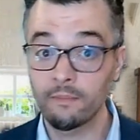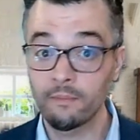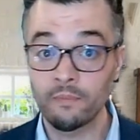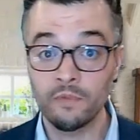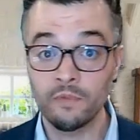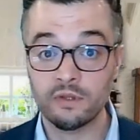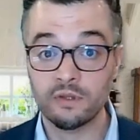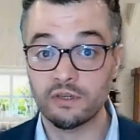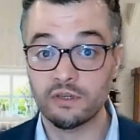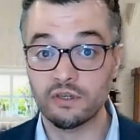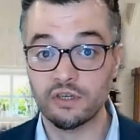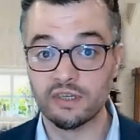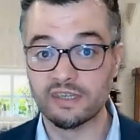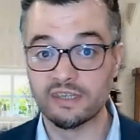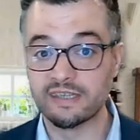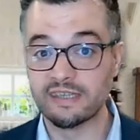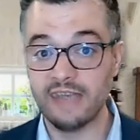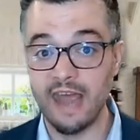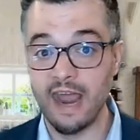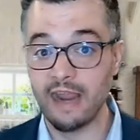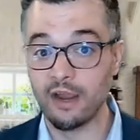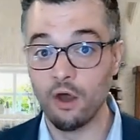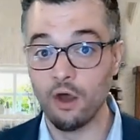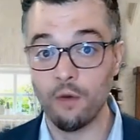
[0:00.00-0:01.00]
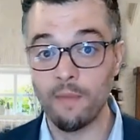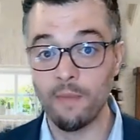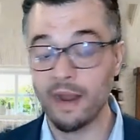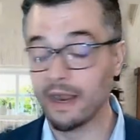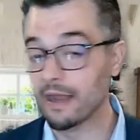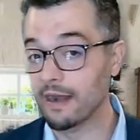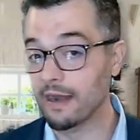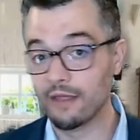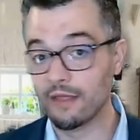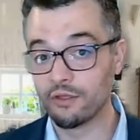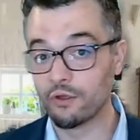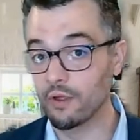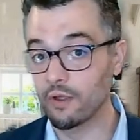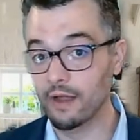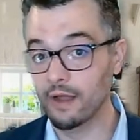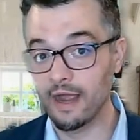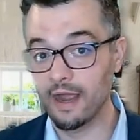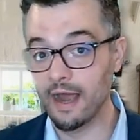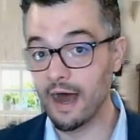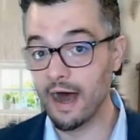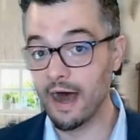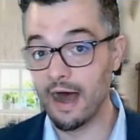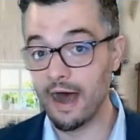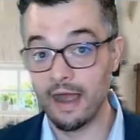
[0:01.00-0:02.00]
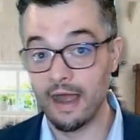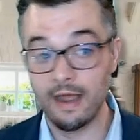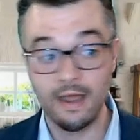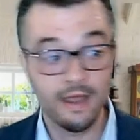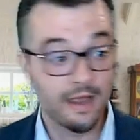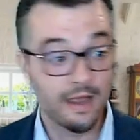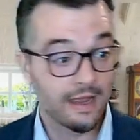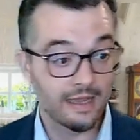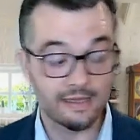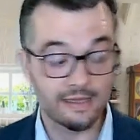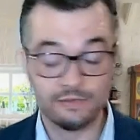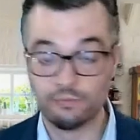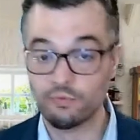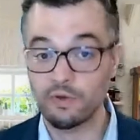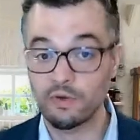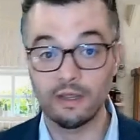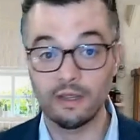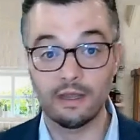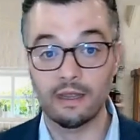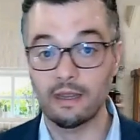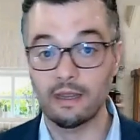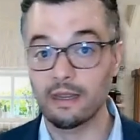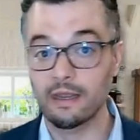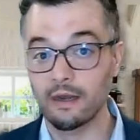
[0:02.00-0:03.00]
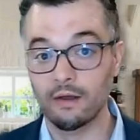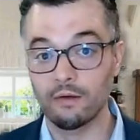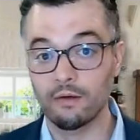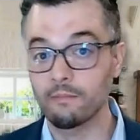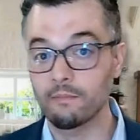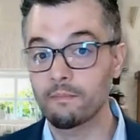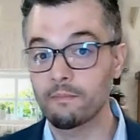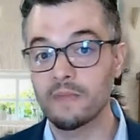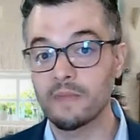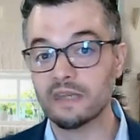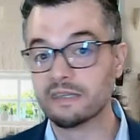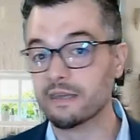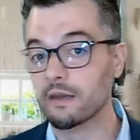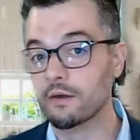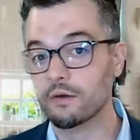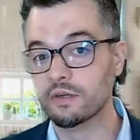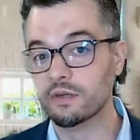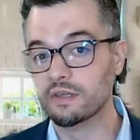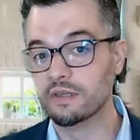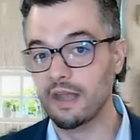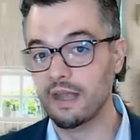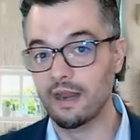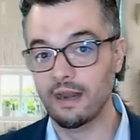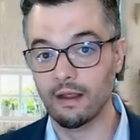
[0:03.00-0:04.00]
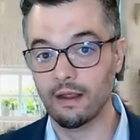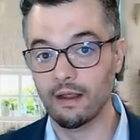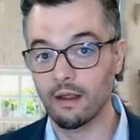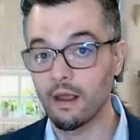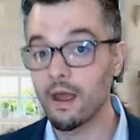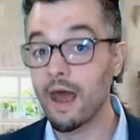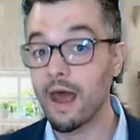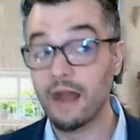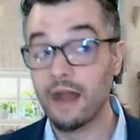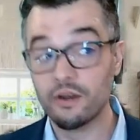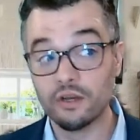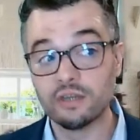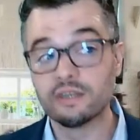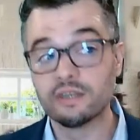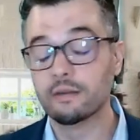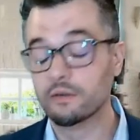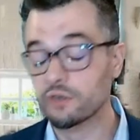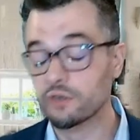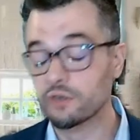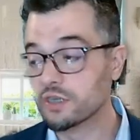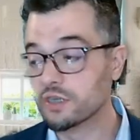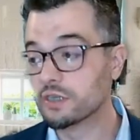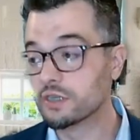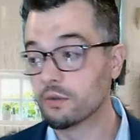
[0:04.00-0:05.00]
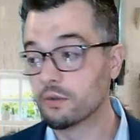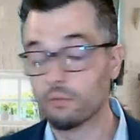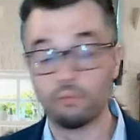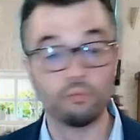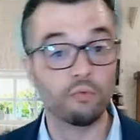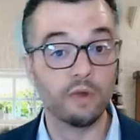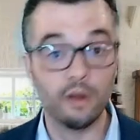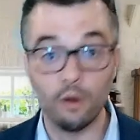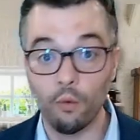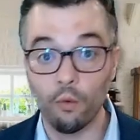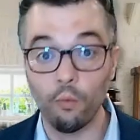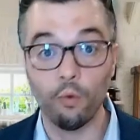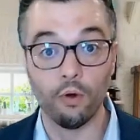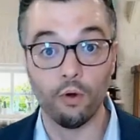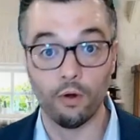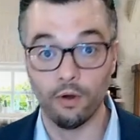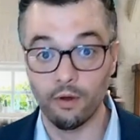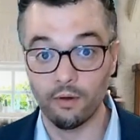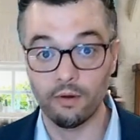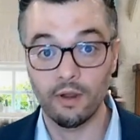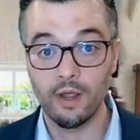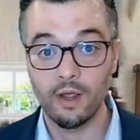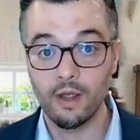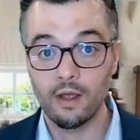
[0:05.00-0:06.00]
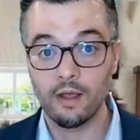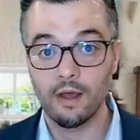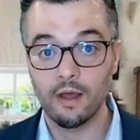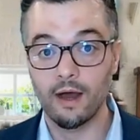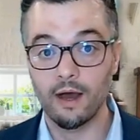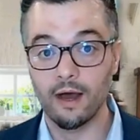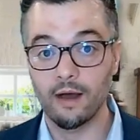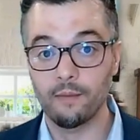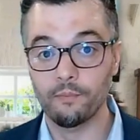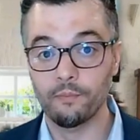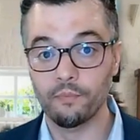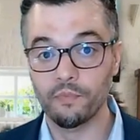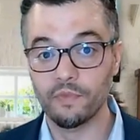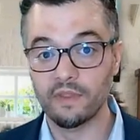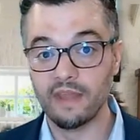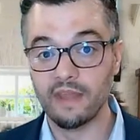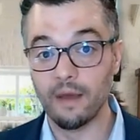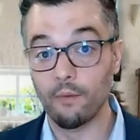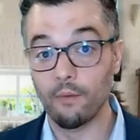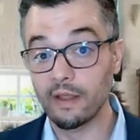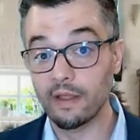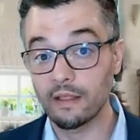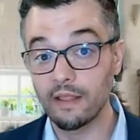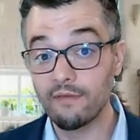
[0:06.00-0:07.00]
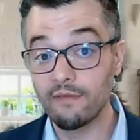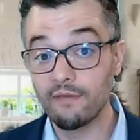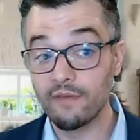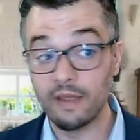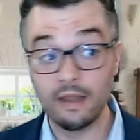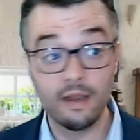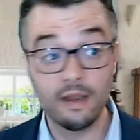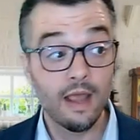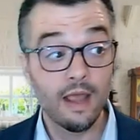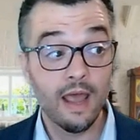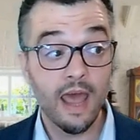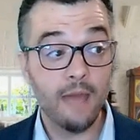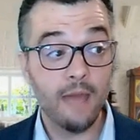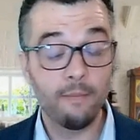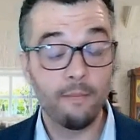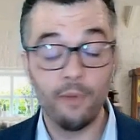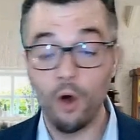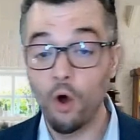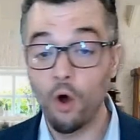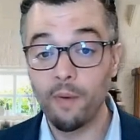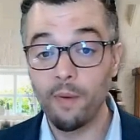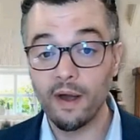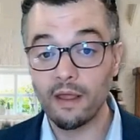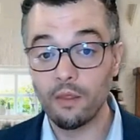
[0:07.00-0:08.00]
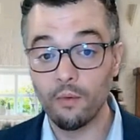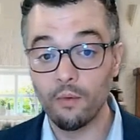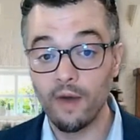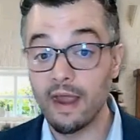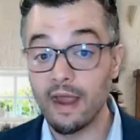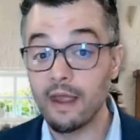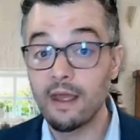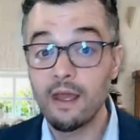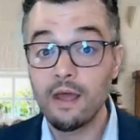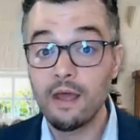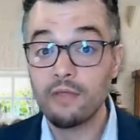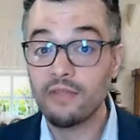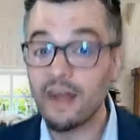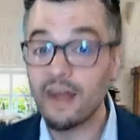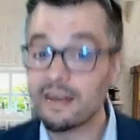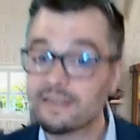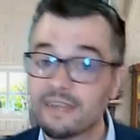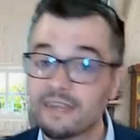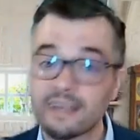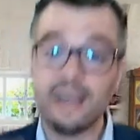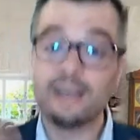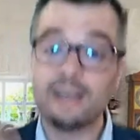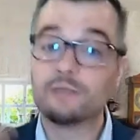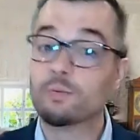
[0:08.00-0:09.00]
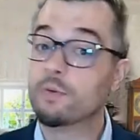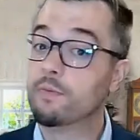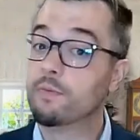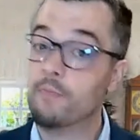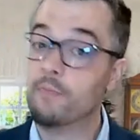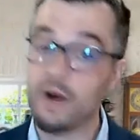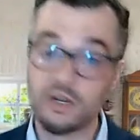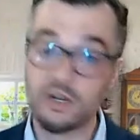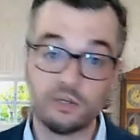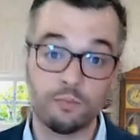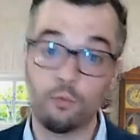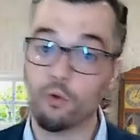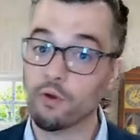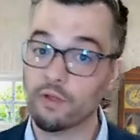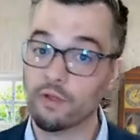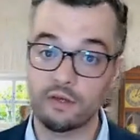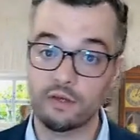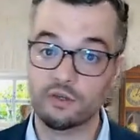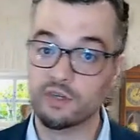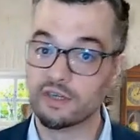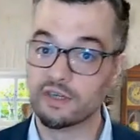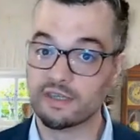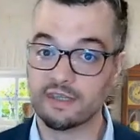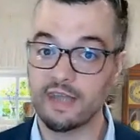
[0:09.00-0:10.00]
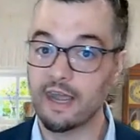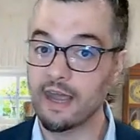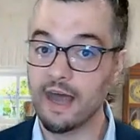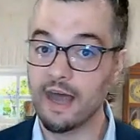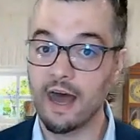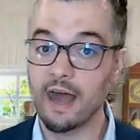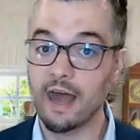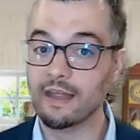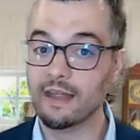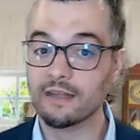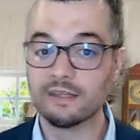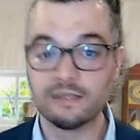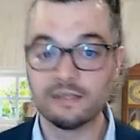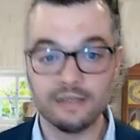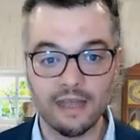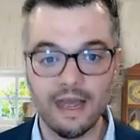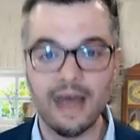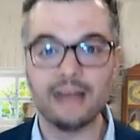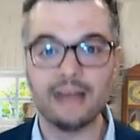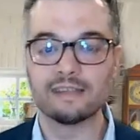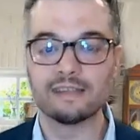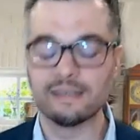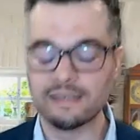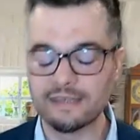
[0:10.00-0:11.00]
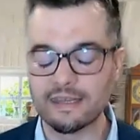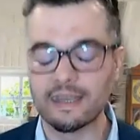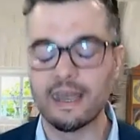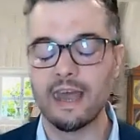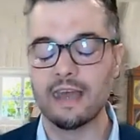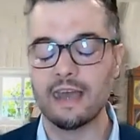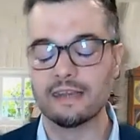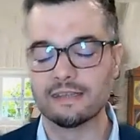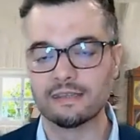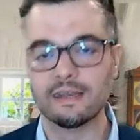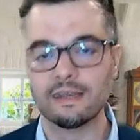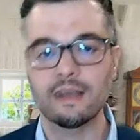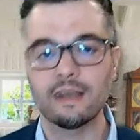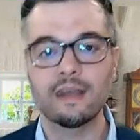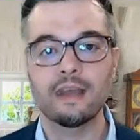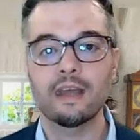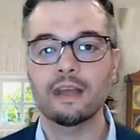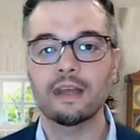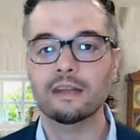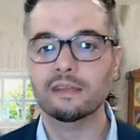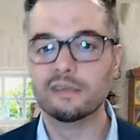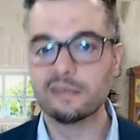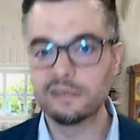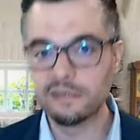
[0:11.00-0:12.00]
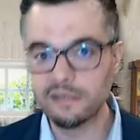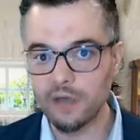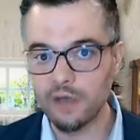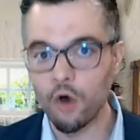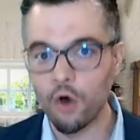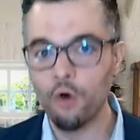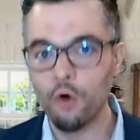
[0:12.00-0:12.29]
to just say, go make an ethical AI is really, misunderstanding just the real world that we live in. And oh, by the way, that's the case with much more than just AI. That's as is the case in so